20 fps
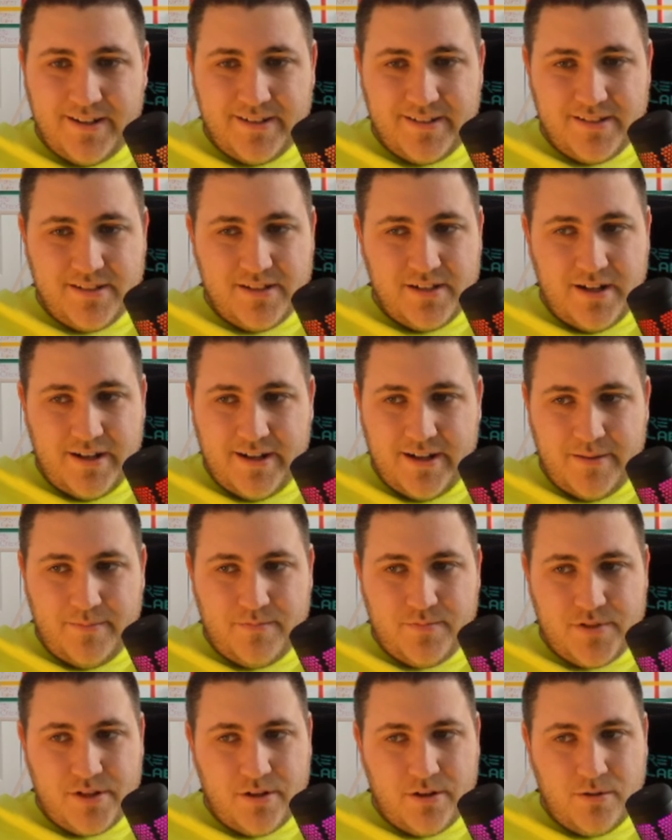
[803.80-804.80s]

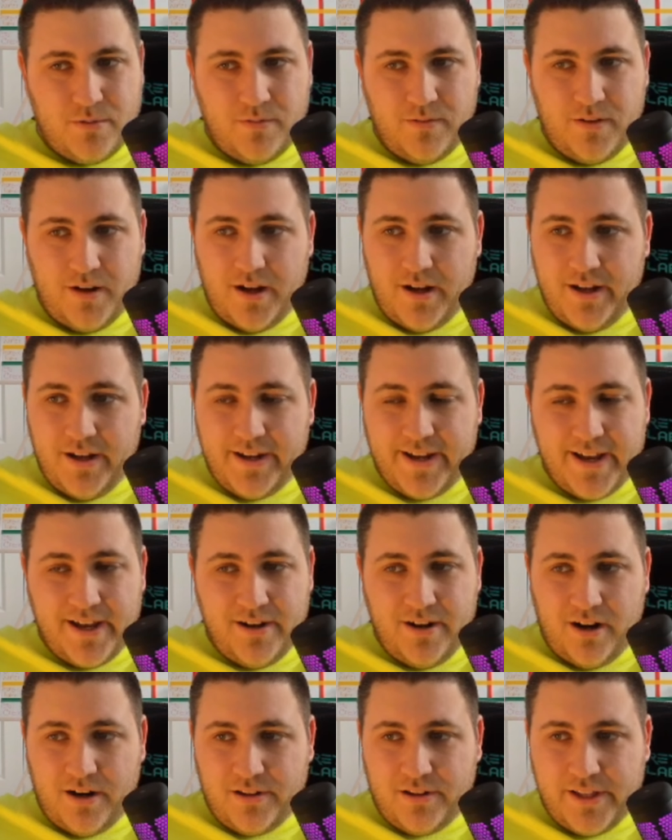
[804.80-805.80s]
So again,
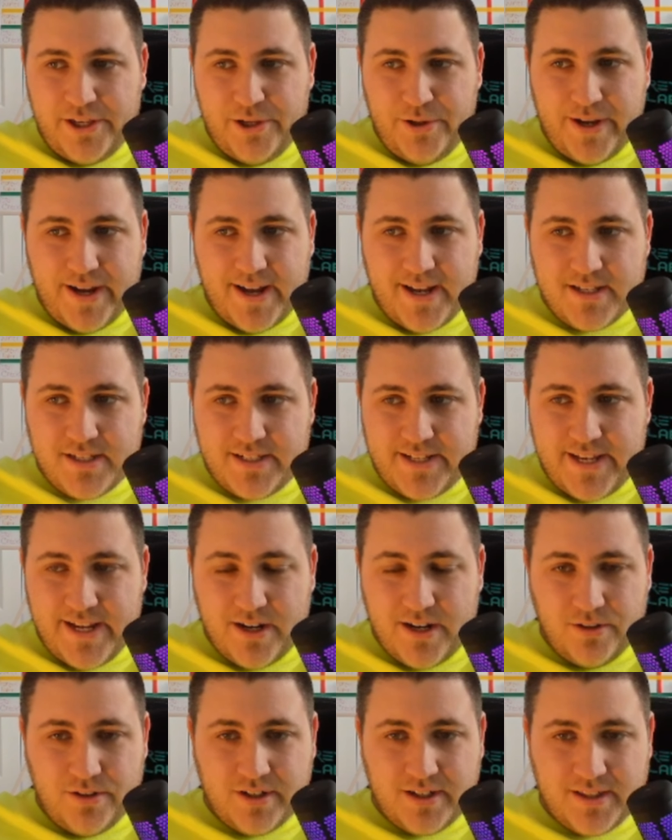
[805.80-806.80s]
I'll let you guys
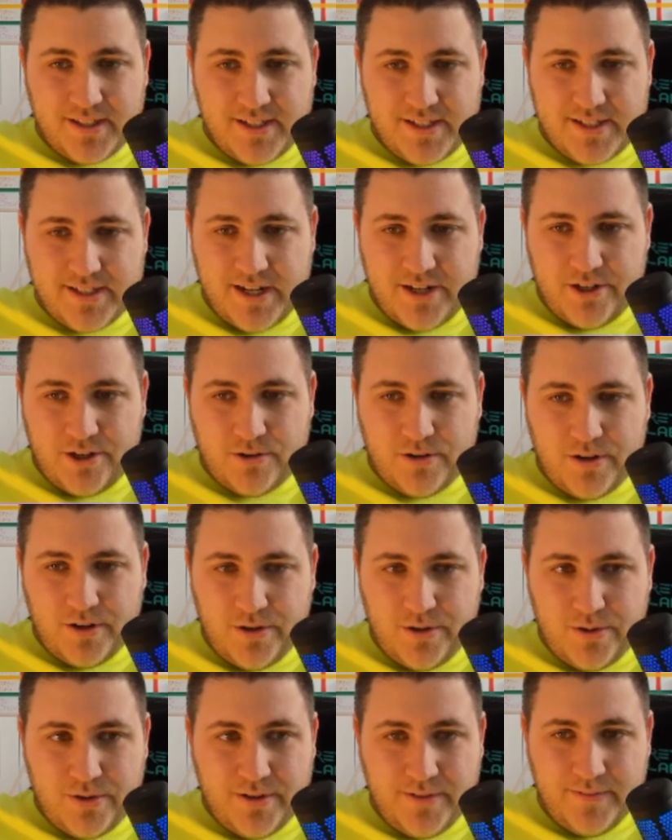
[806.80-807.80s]
take a look at this on your
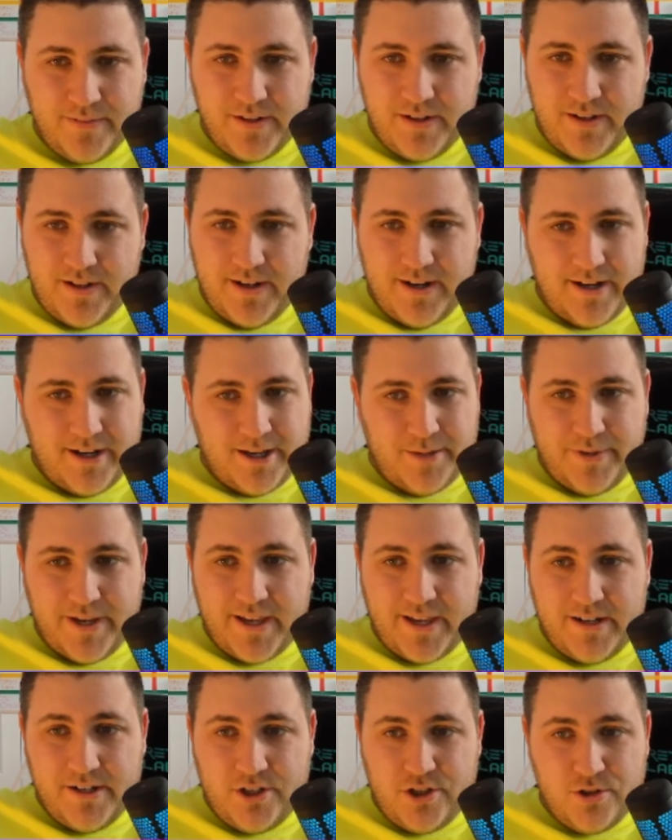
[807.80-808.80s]
own.
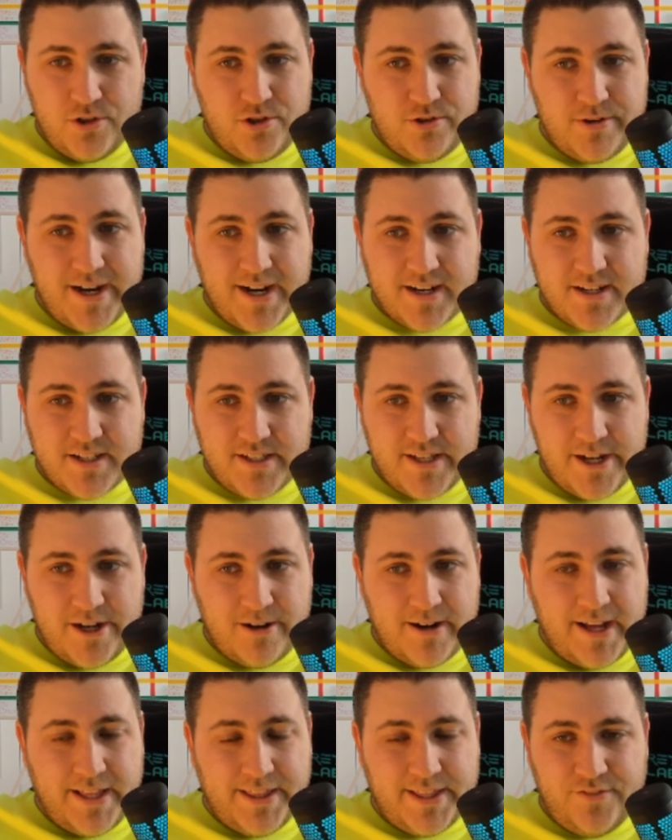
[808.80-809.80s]
Can I do Dragon Slayer
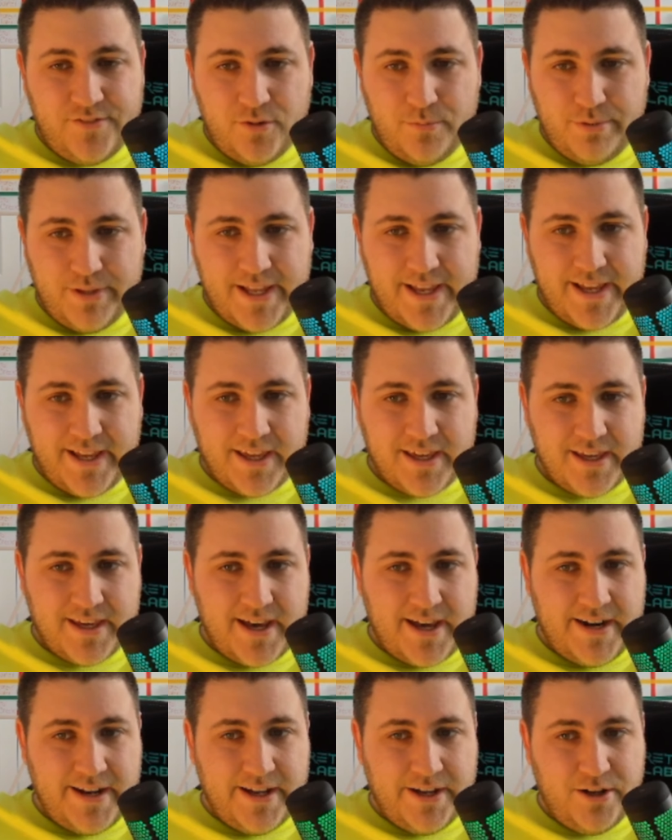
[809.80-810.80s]
at level blank?
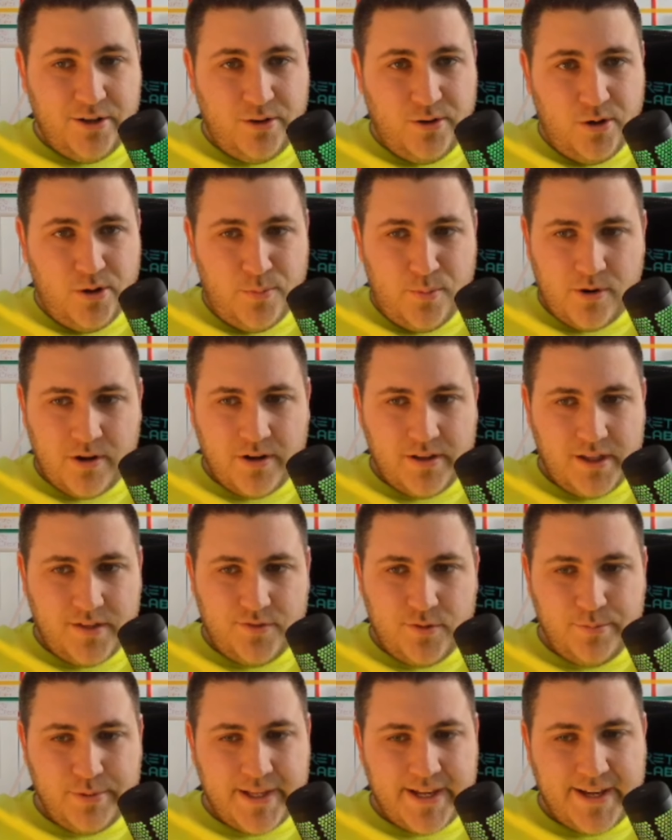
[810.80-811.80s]
Can I kill Obor at
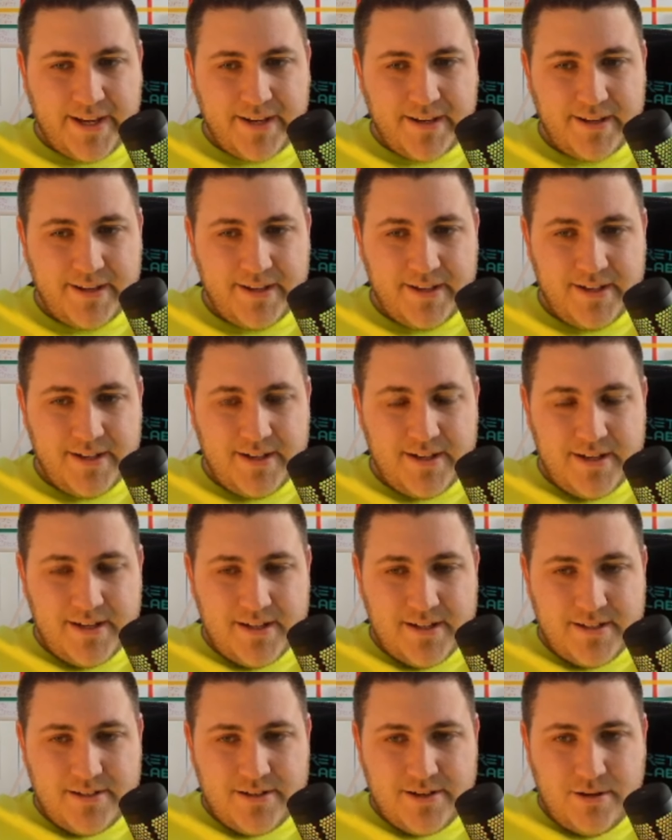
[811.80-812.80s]
level blank?
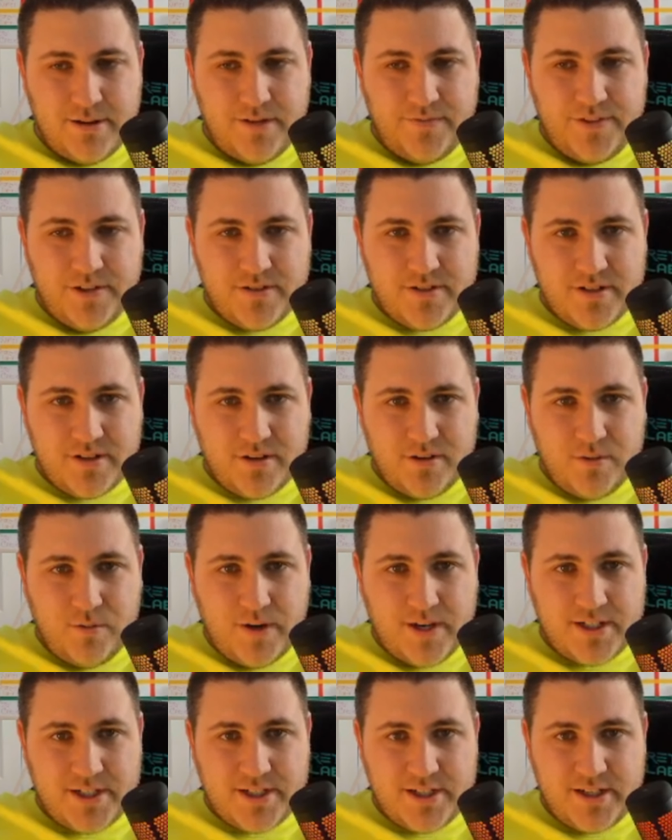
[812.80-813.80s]
So if there's a
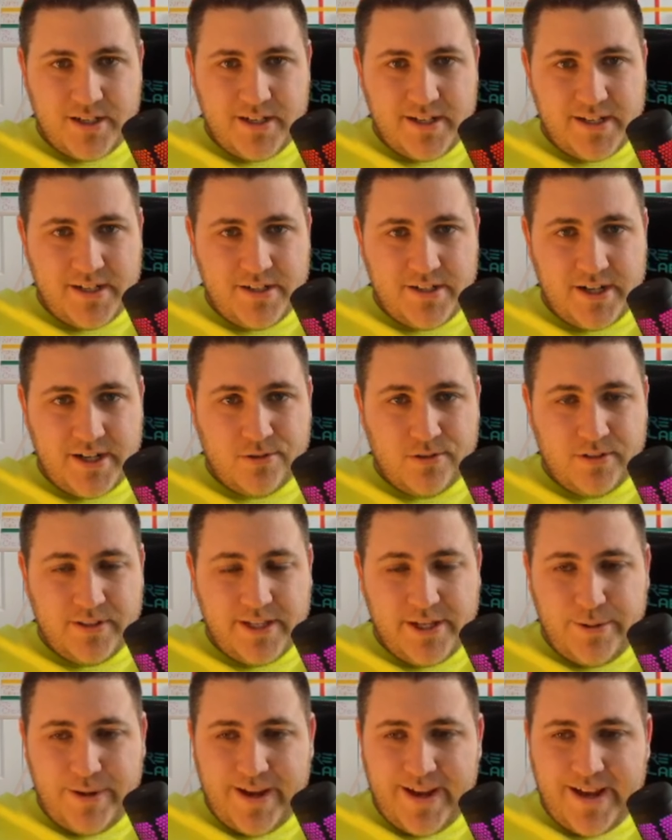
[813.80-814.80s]
question in general that
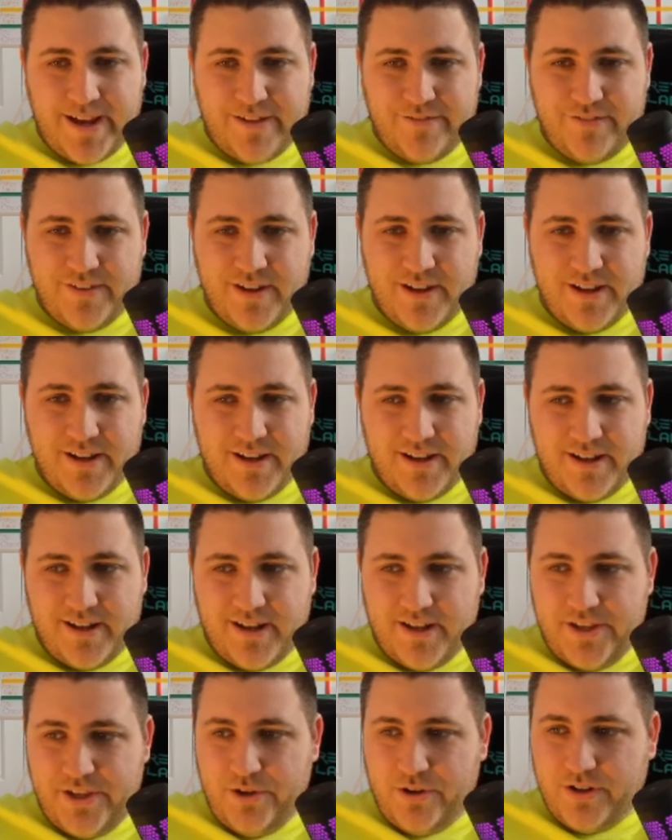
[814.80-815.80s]
you have,
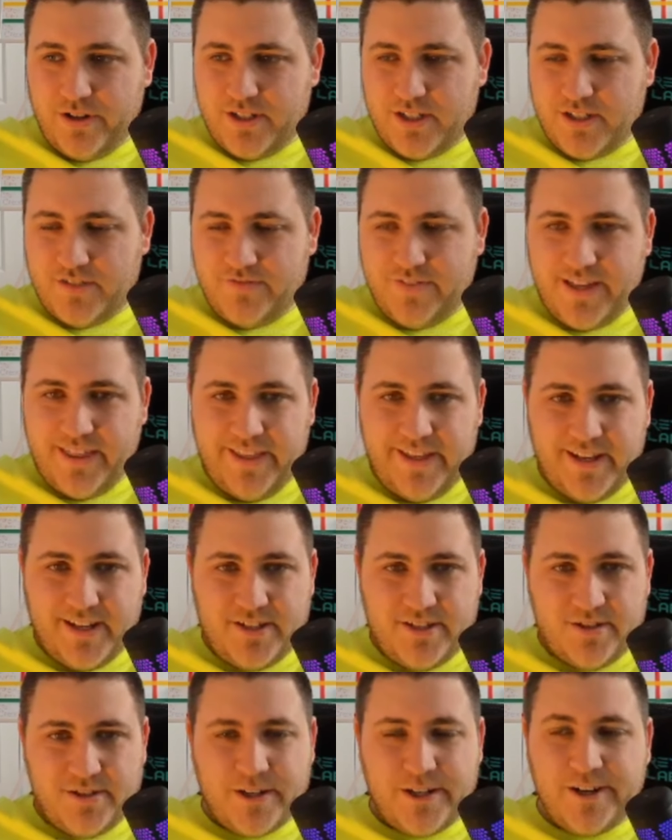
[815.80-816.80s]
you could just find the
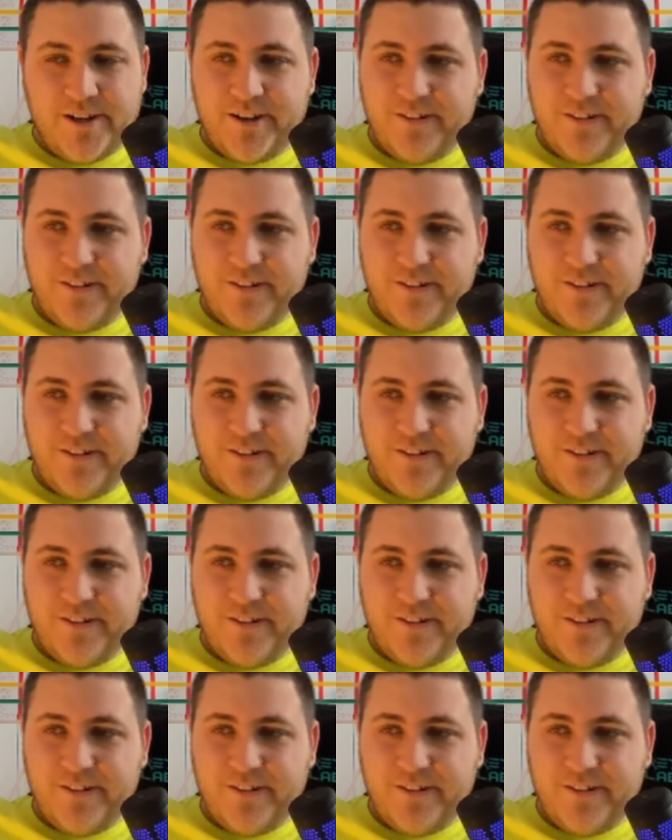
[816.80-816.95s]
answer here.